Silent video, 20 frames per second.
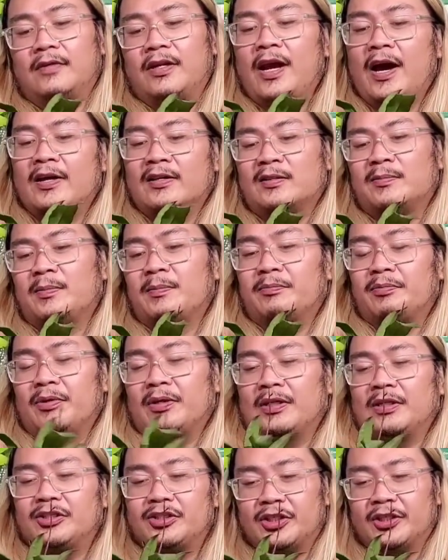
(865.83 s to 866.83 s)
yeah, it's been
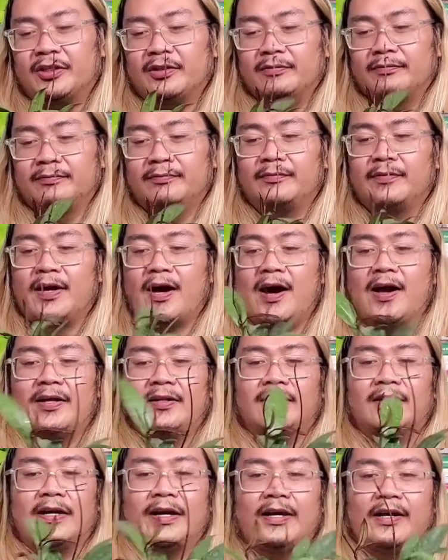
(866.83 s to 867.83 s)
pretty chill.
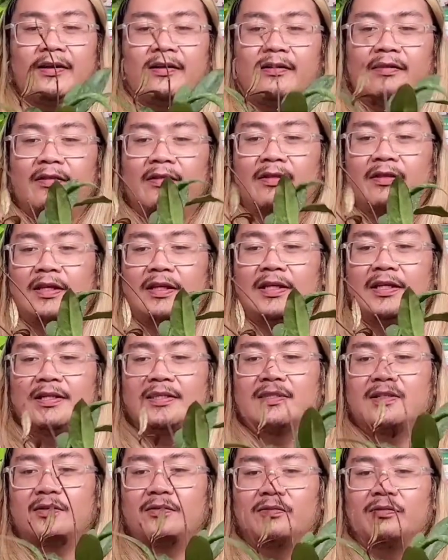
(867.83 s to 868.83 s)
I like
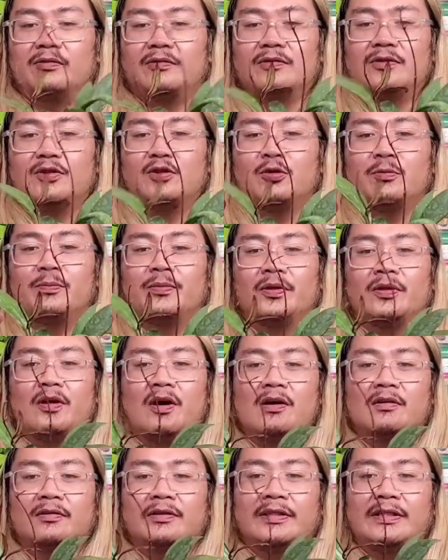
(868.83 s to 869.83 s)
these
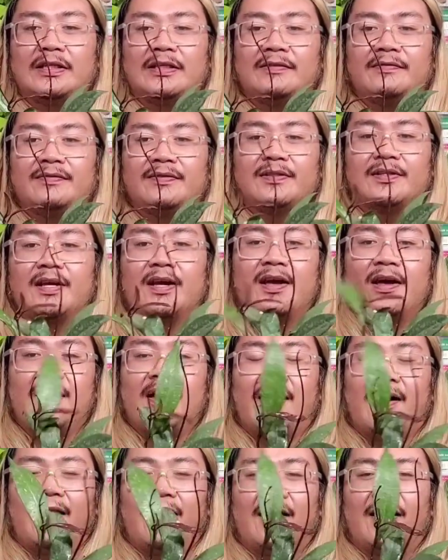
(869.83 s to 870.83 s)
super long leaves,
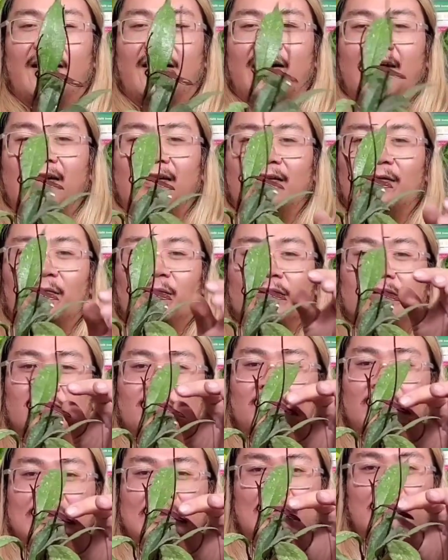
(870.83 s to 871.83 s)
and
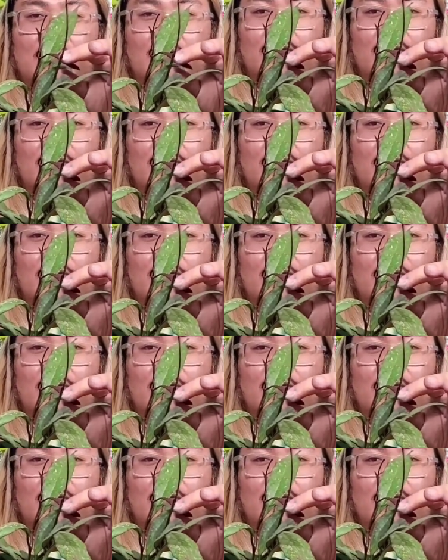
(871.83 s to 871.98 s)
what's really